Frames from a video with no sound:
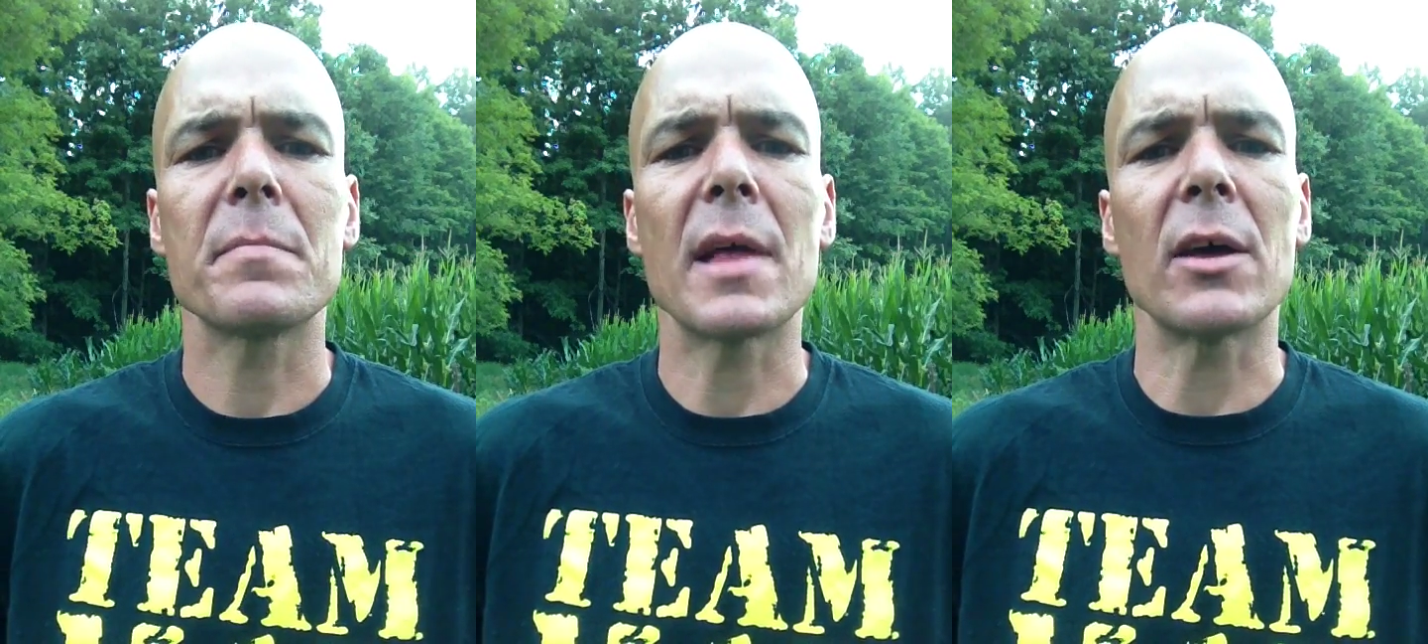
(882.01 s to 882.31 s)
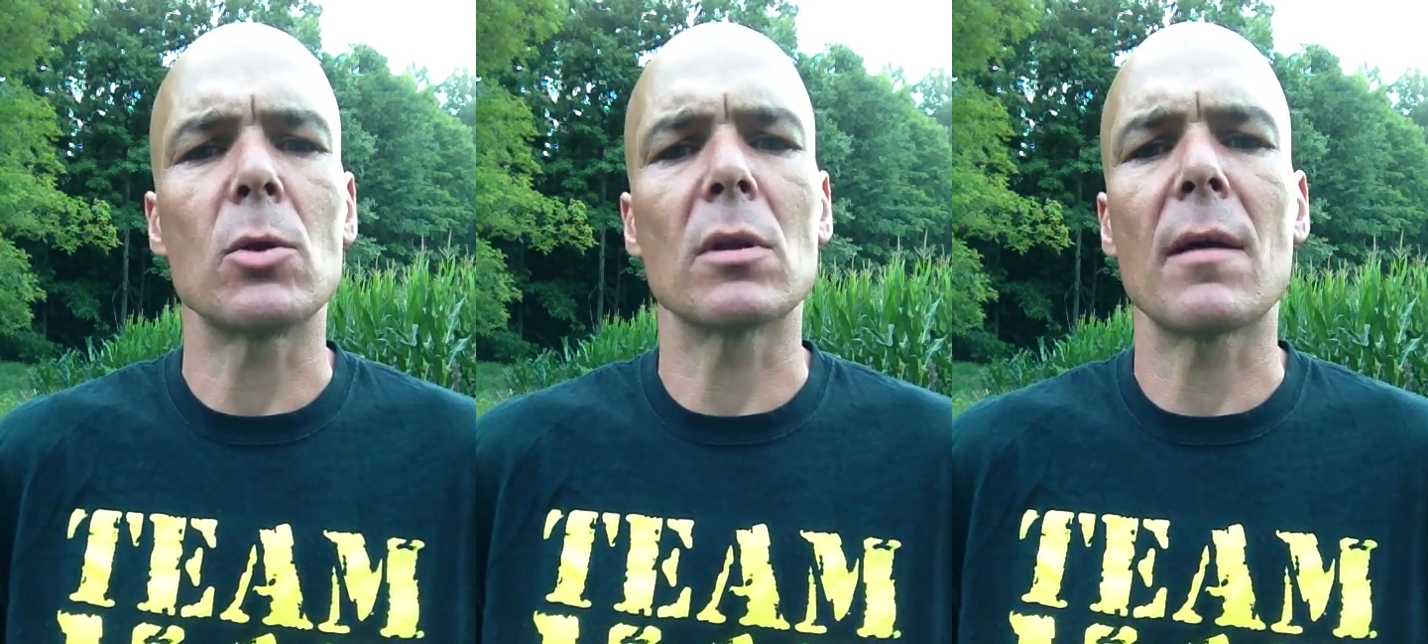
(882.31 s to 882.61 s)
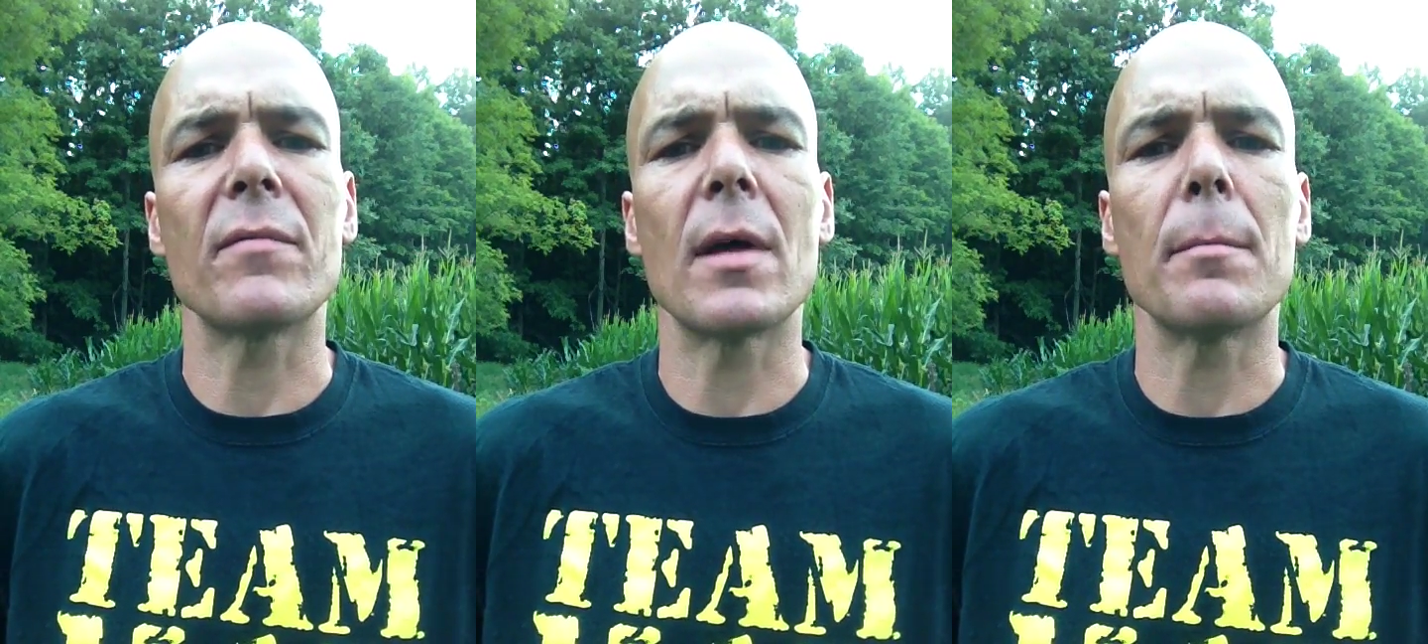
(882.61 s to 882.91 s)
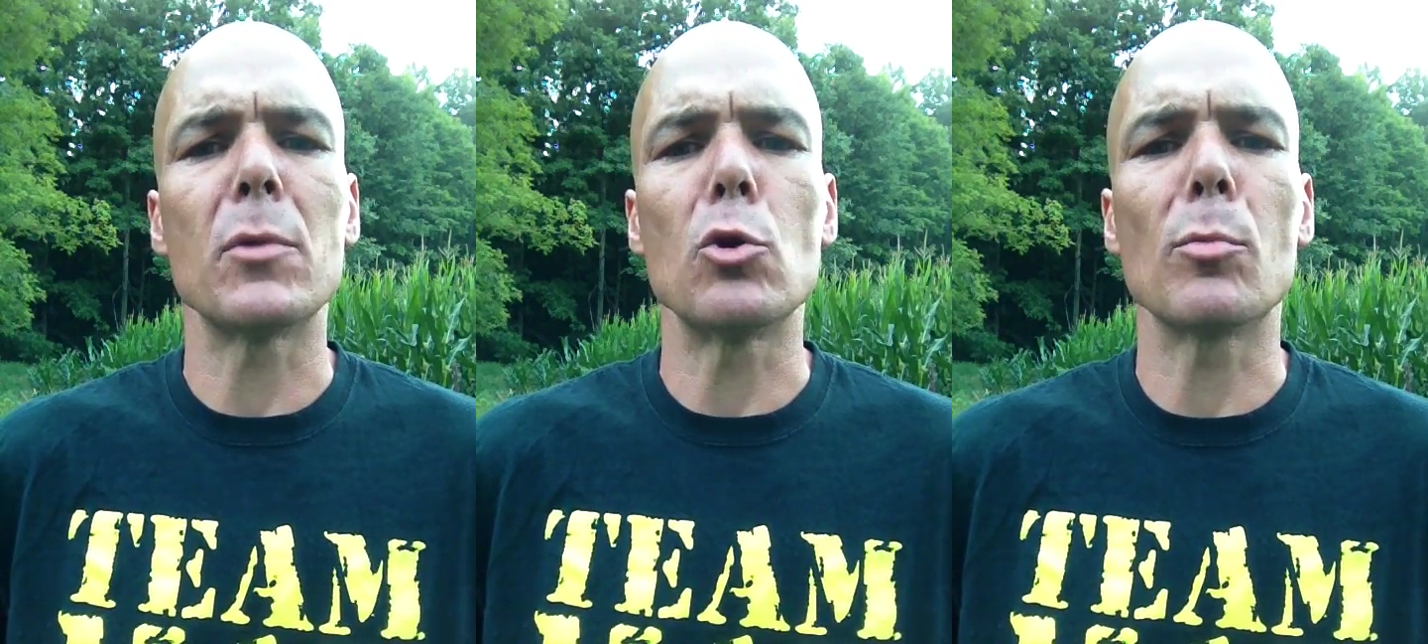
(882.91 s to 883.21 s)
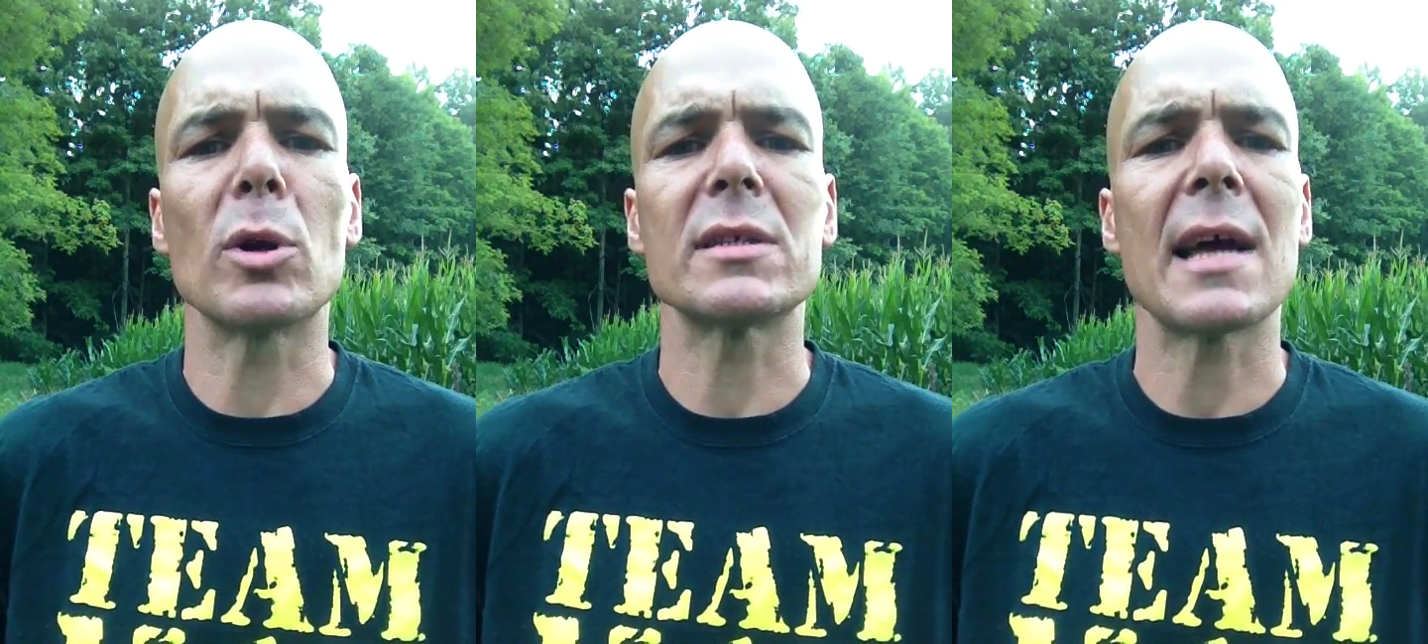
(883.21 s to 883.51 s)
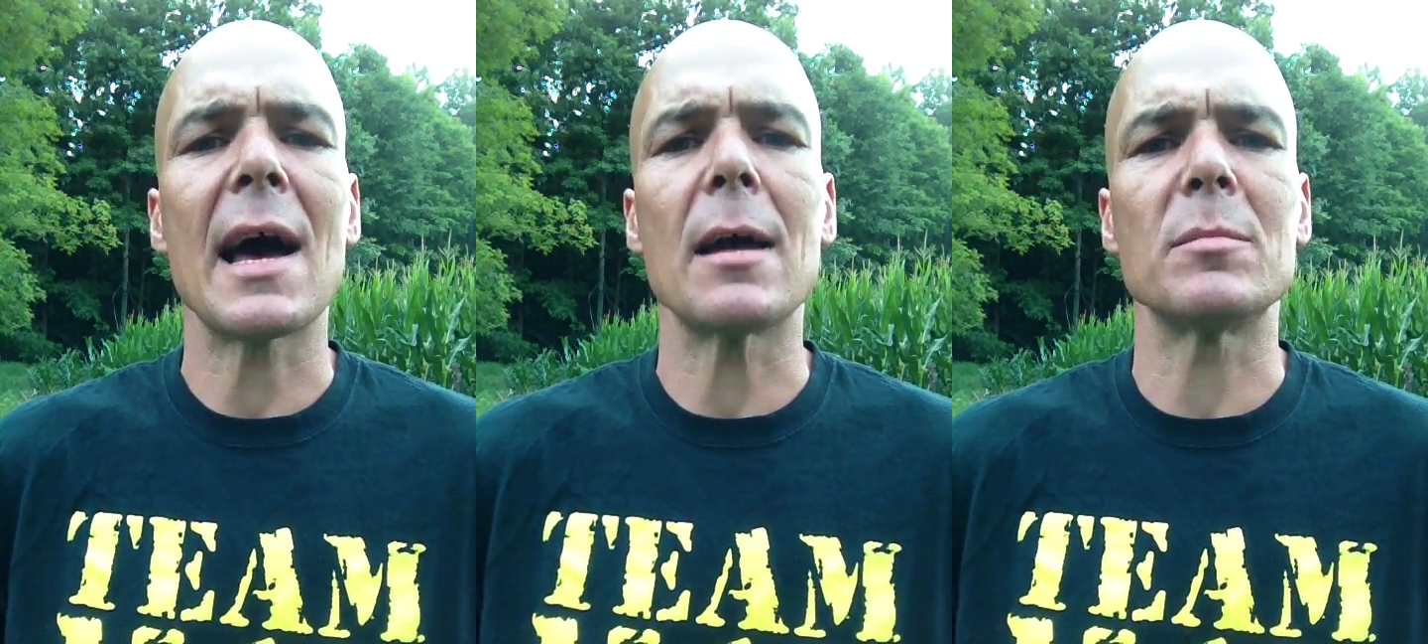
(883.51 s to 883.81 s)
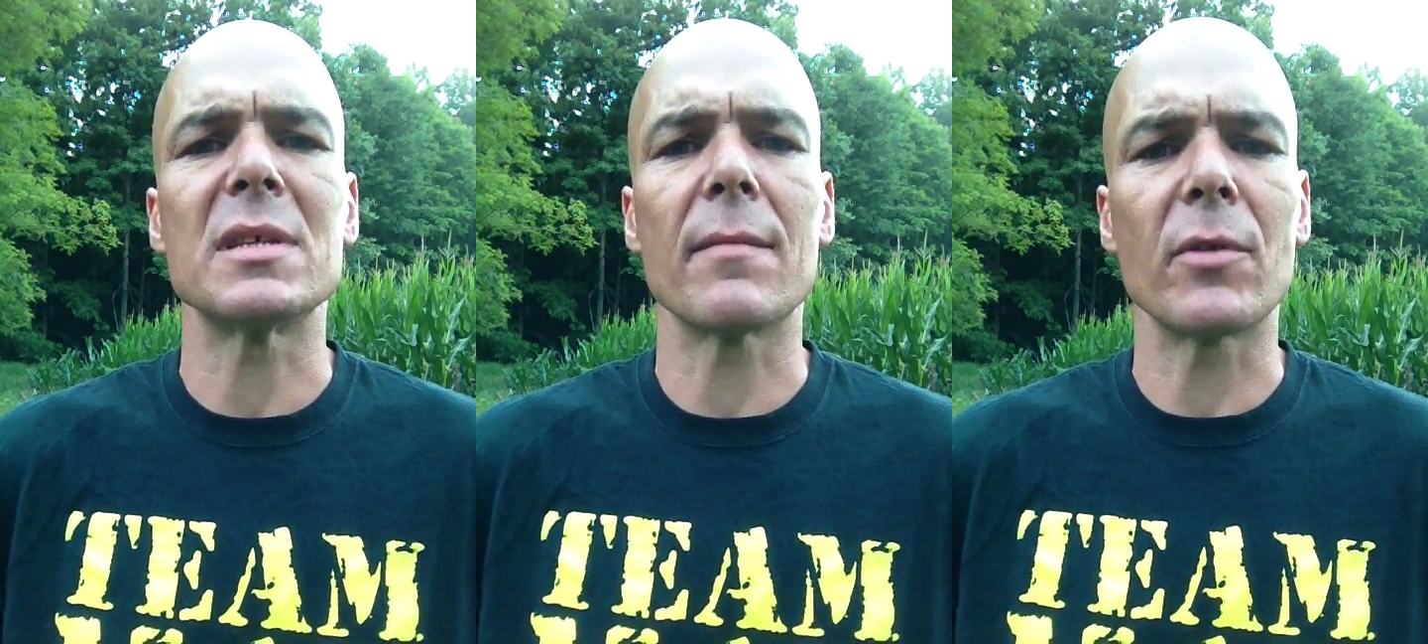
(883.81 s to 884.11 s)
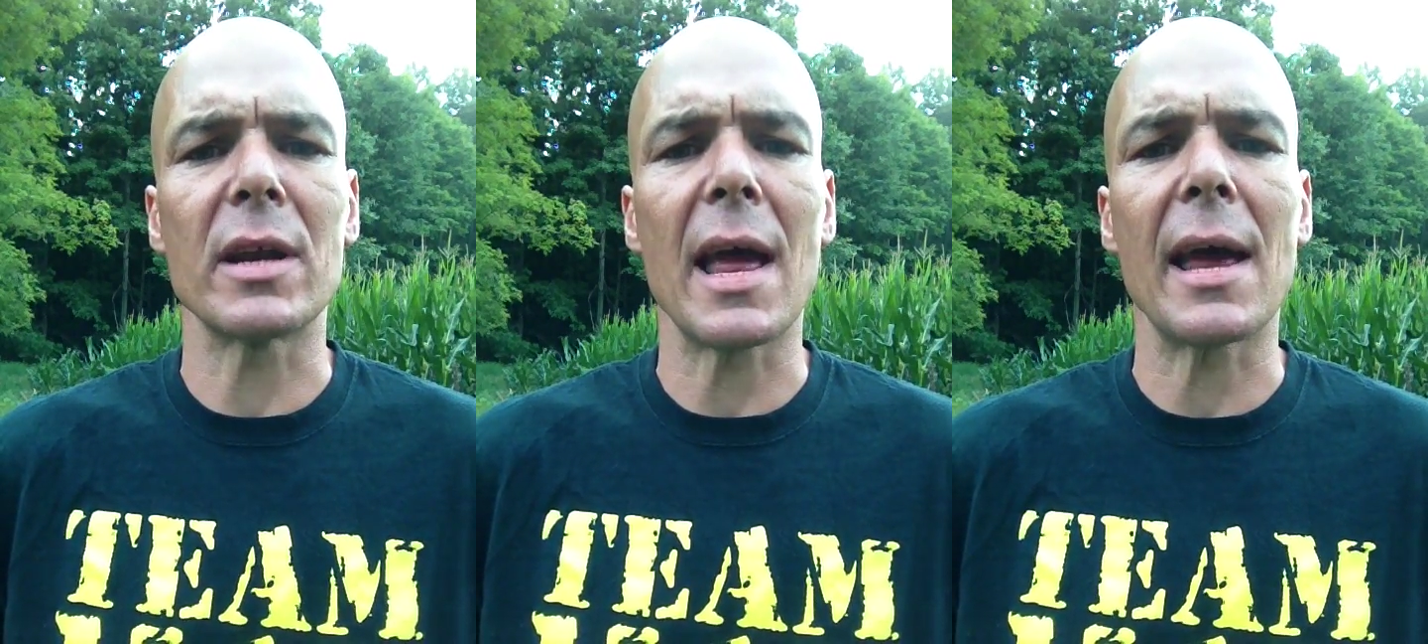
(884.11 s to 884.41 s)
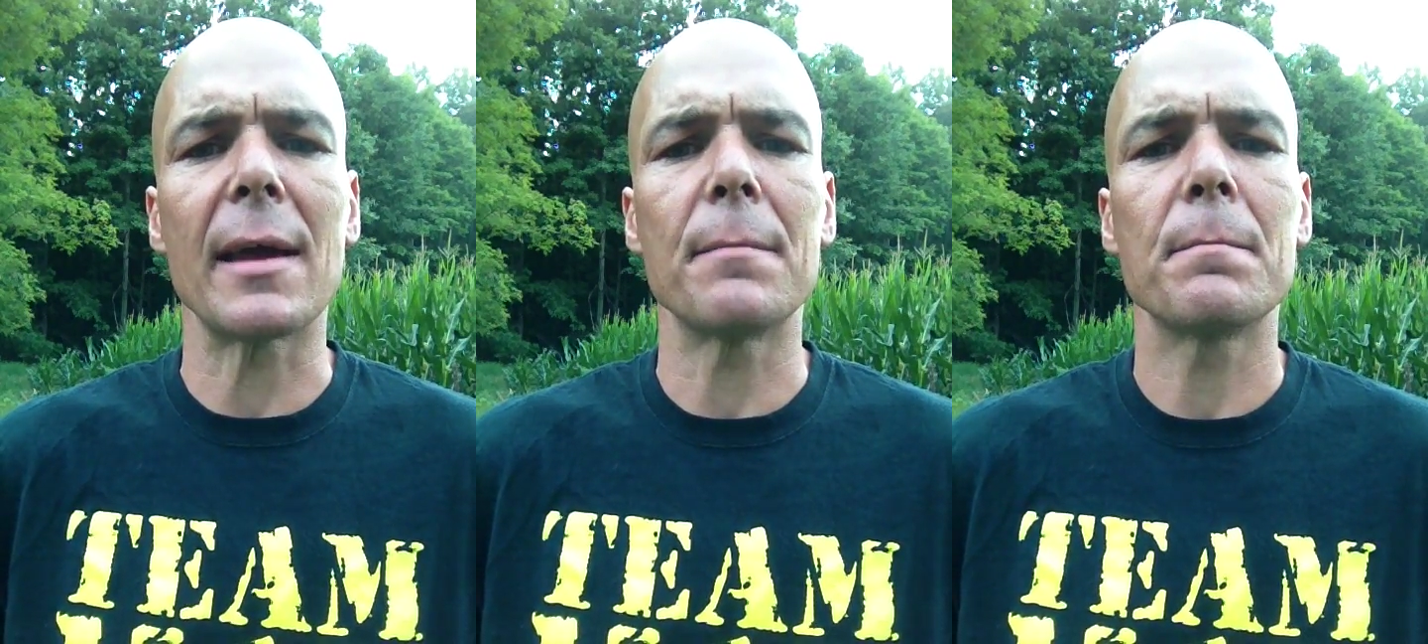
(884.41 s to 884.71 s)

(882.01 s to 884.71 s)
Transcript: that you love them numerous times every day.